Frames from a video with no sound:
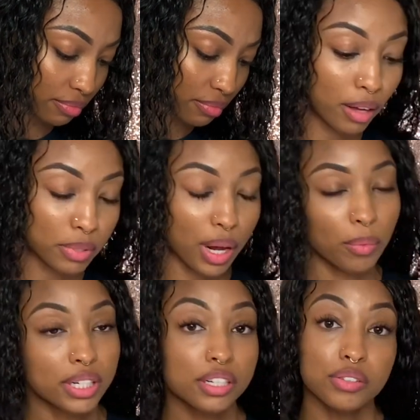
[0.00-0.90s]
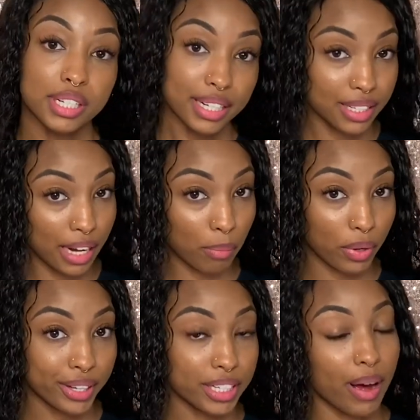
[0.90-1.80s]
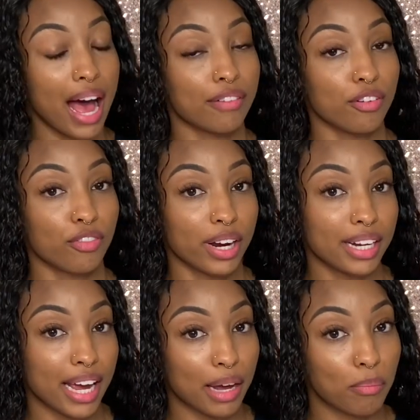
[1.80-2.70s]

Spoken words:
So I wanted to use an example. So I have a friend named